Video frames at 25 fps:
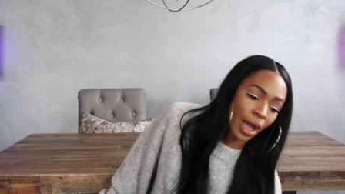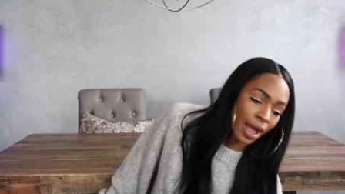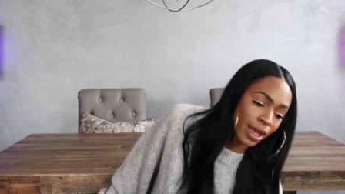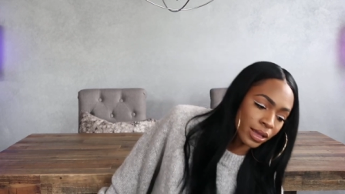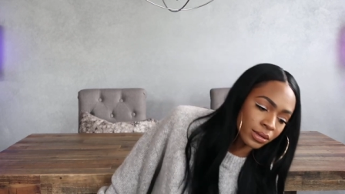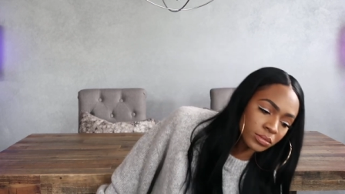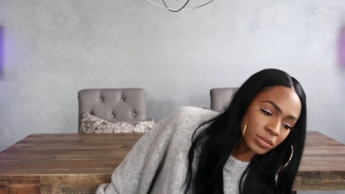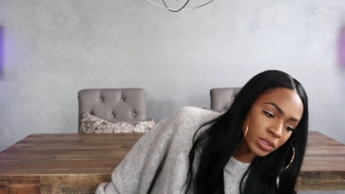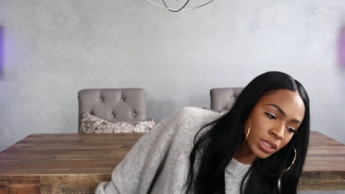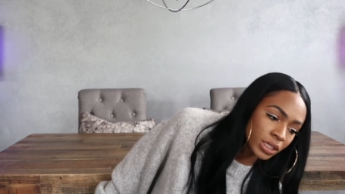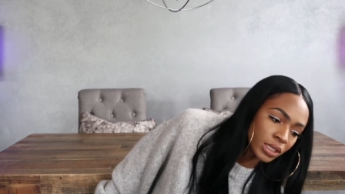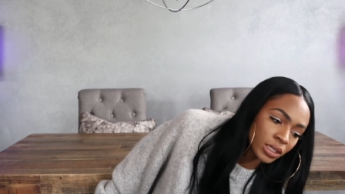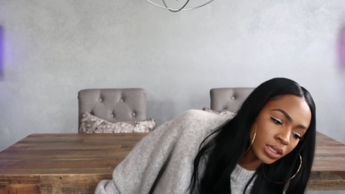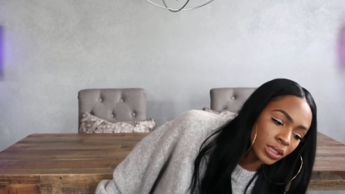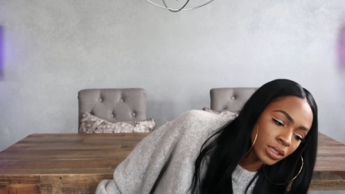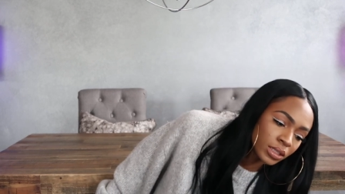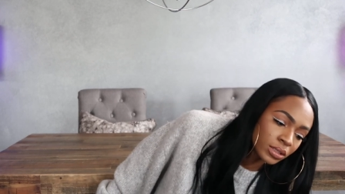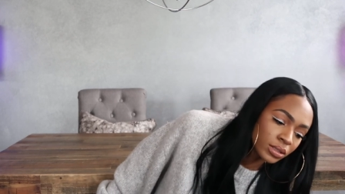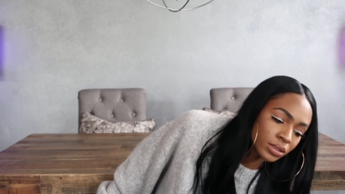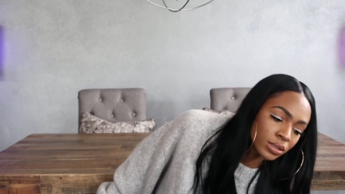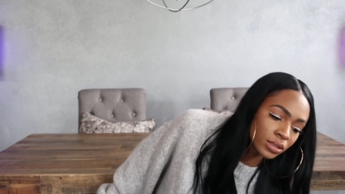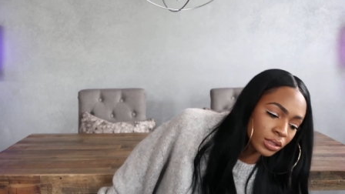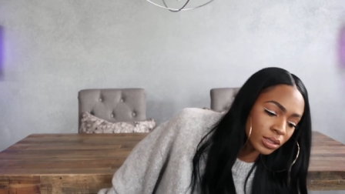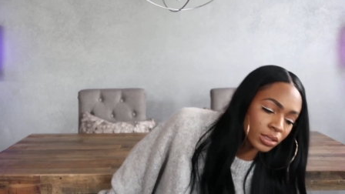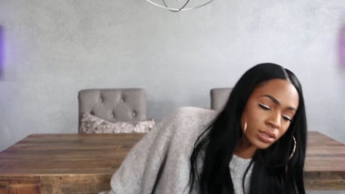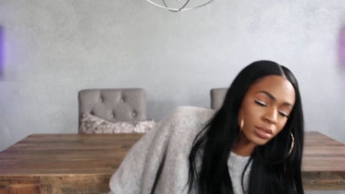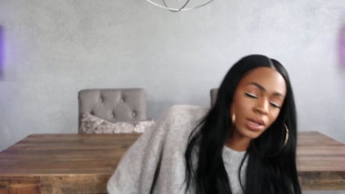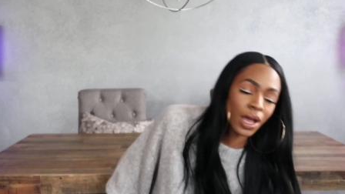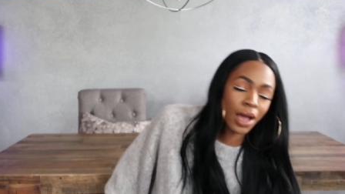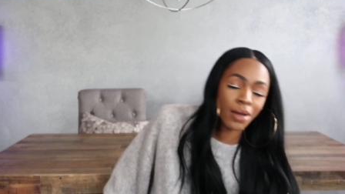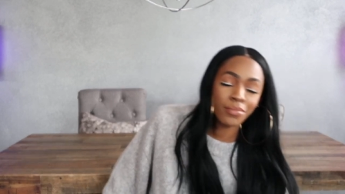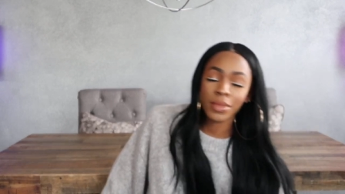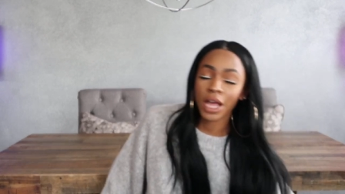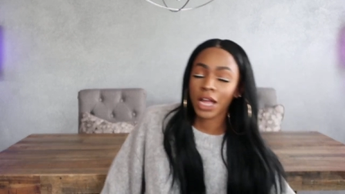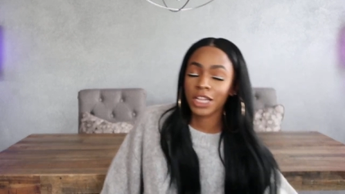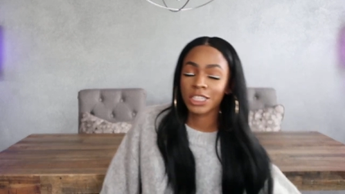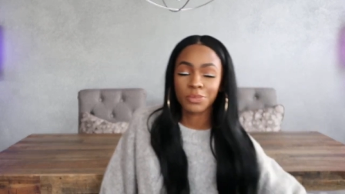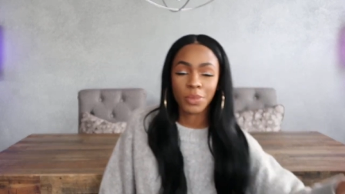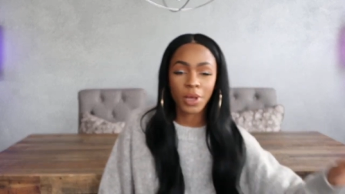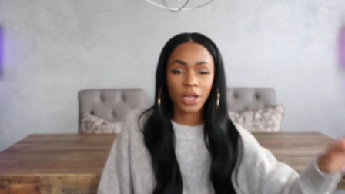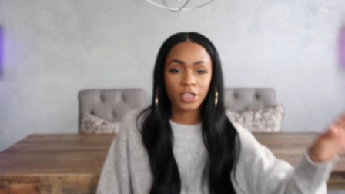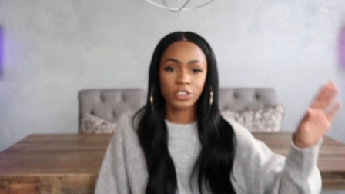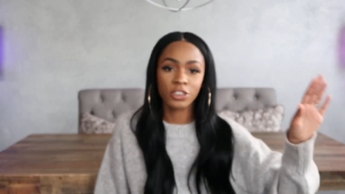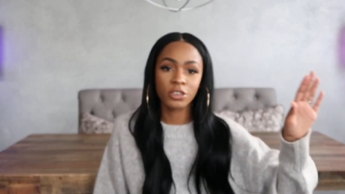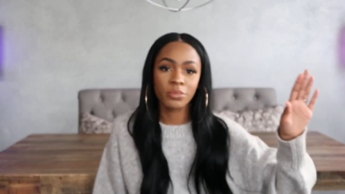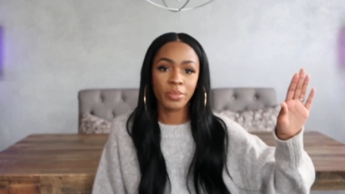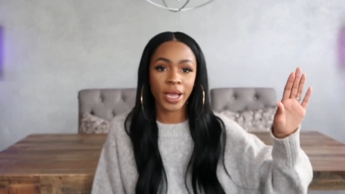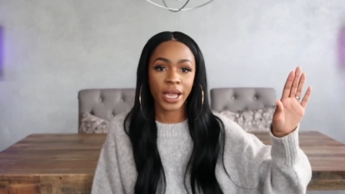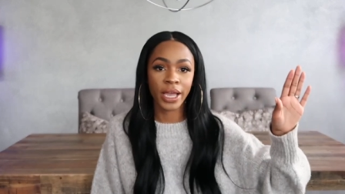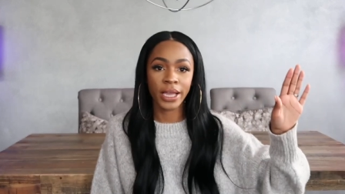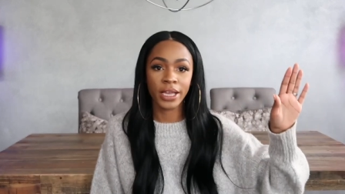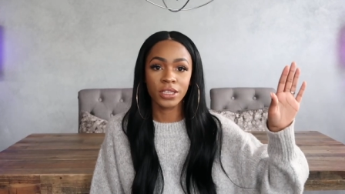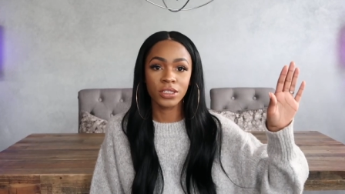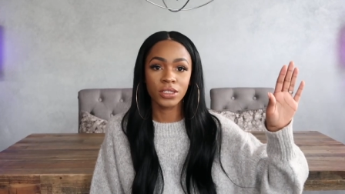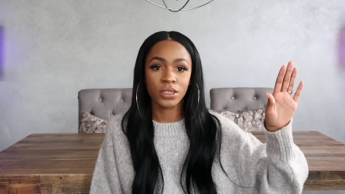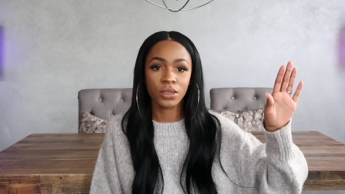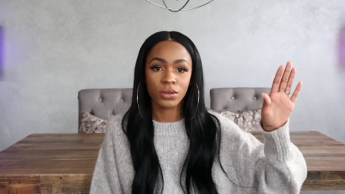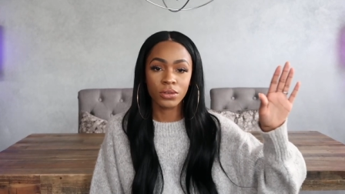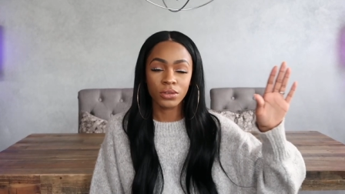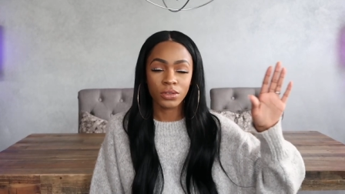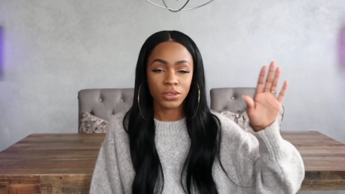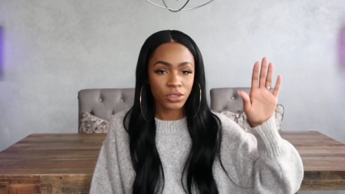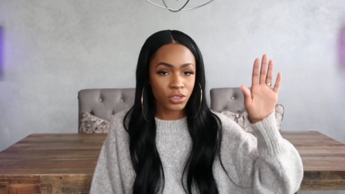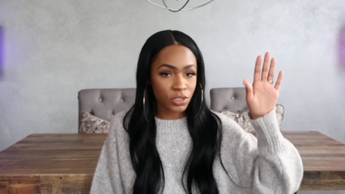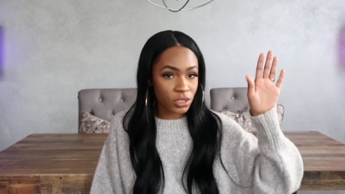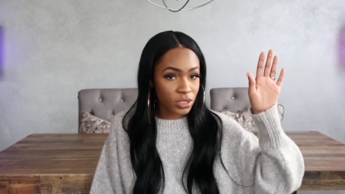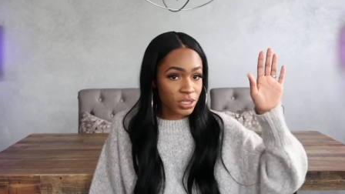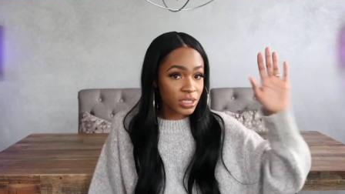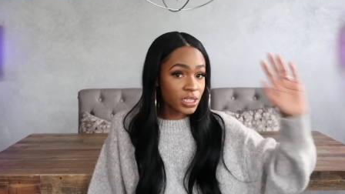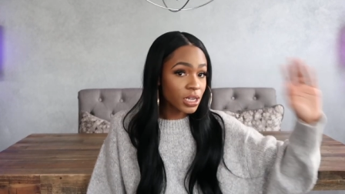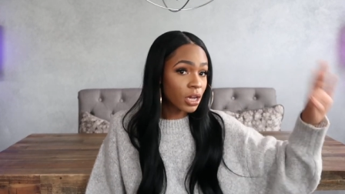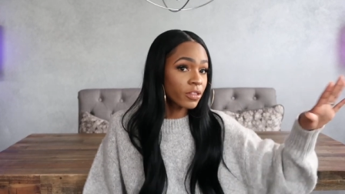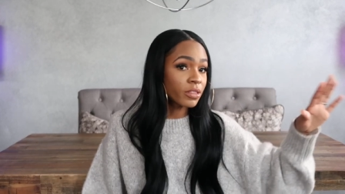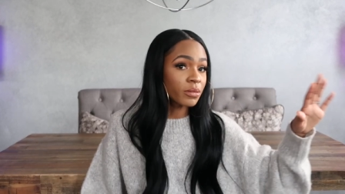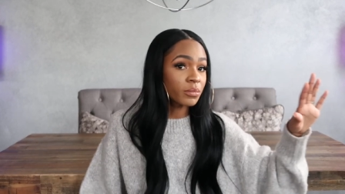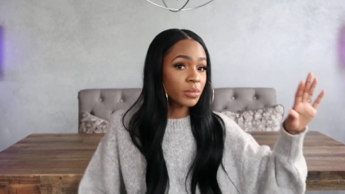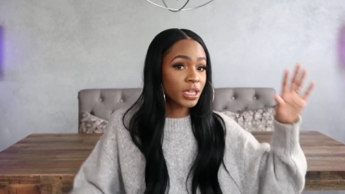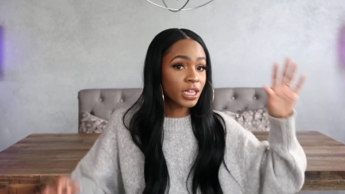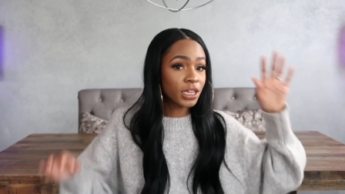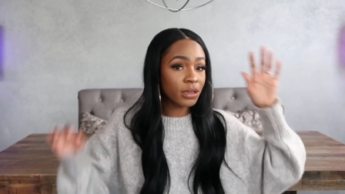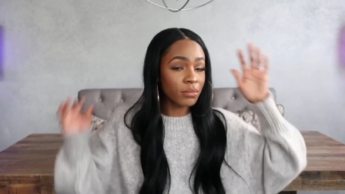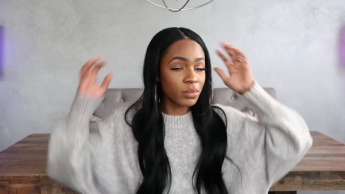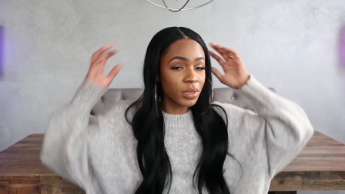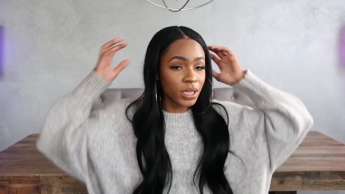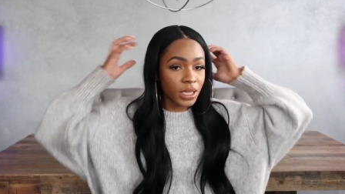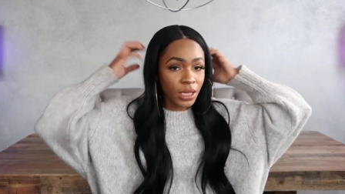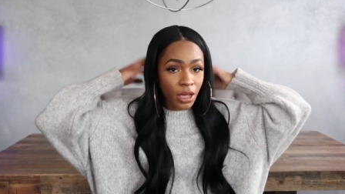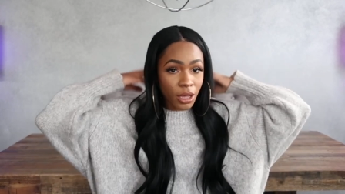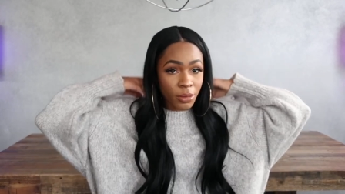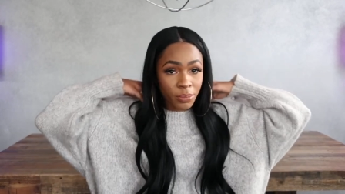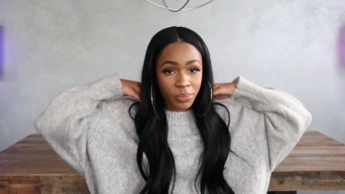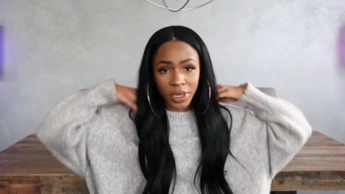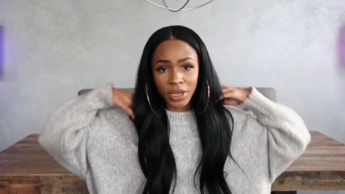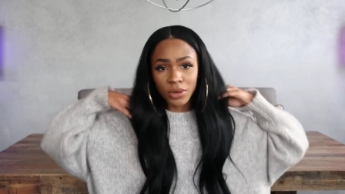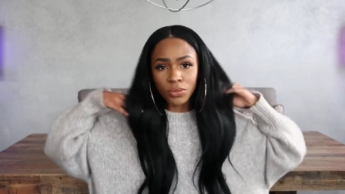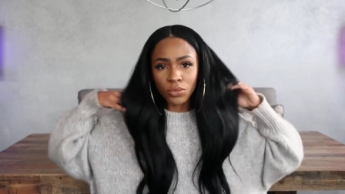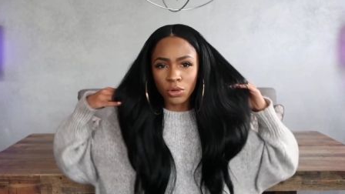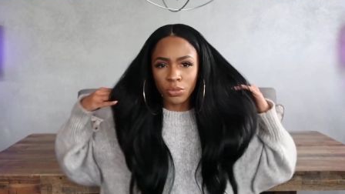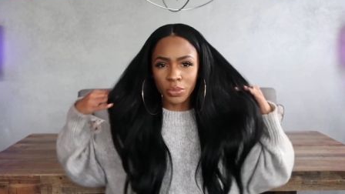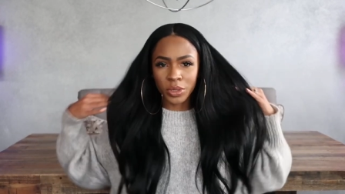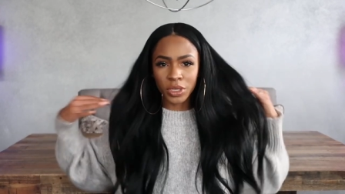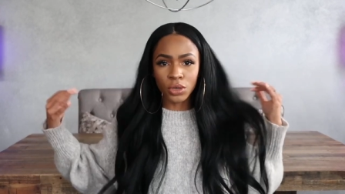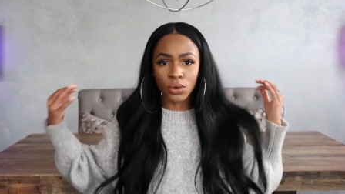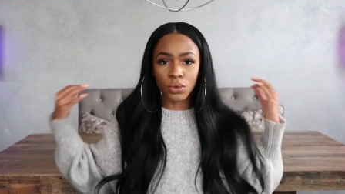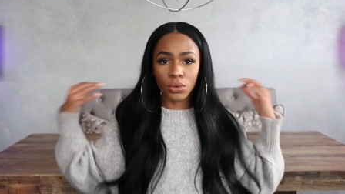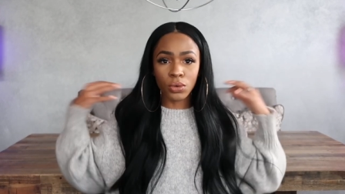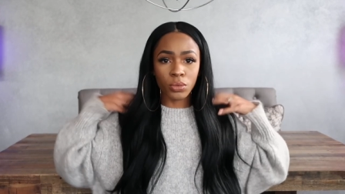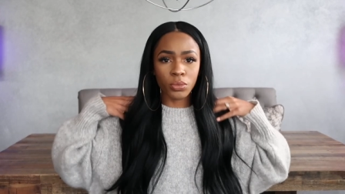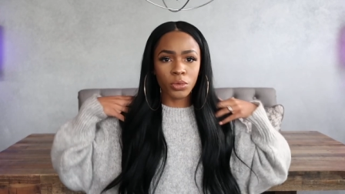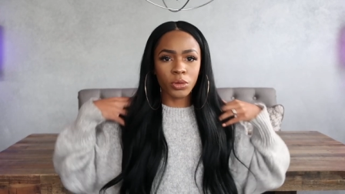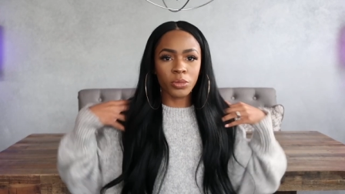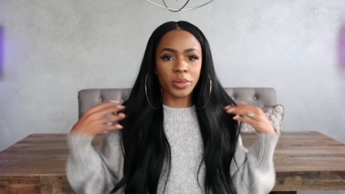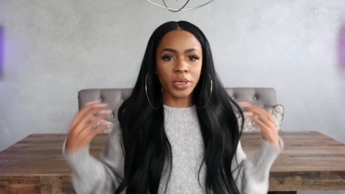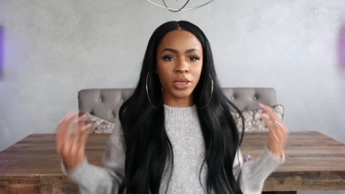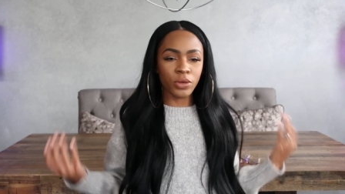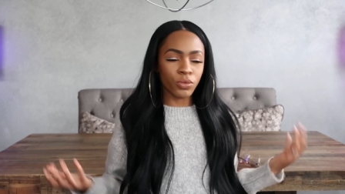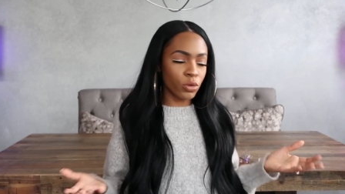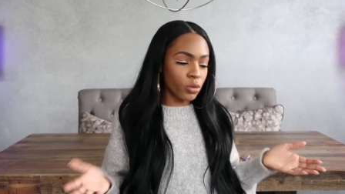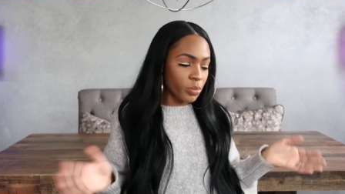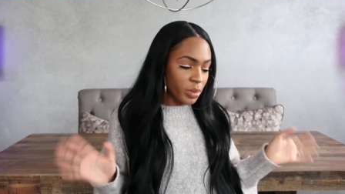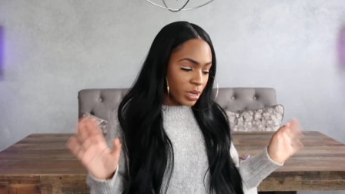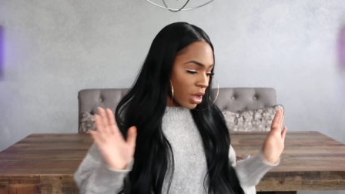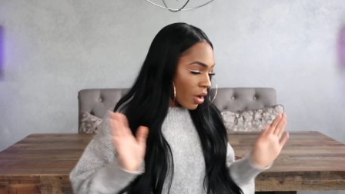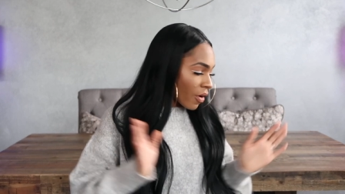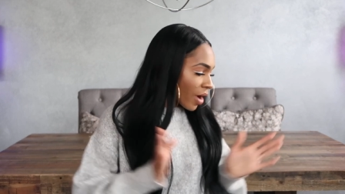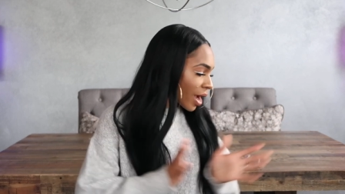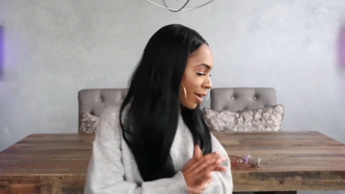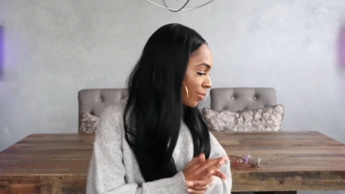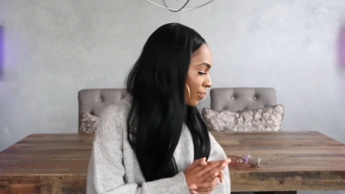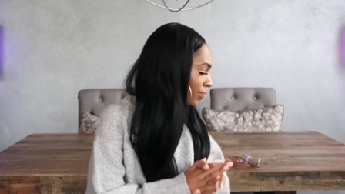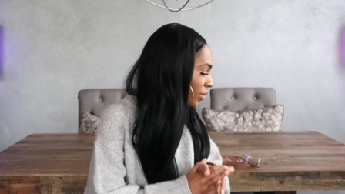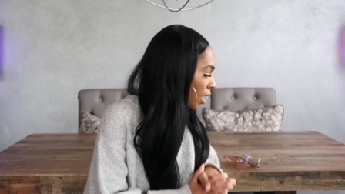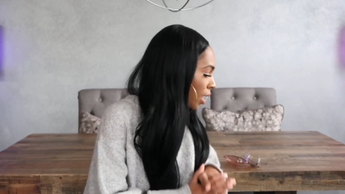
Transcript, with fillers: I mean, I'm not sponsored by ASOS. Just tell them to hit me up and we'll be cool. We'll be we'll be all right.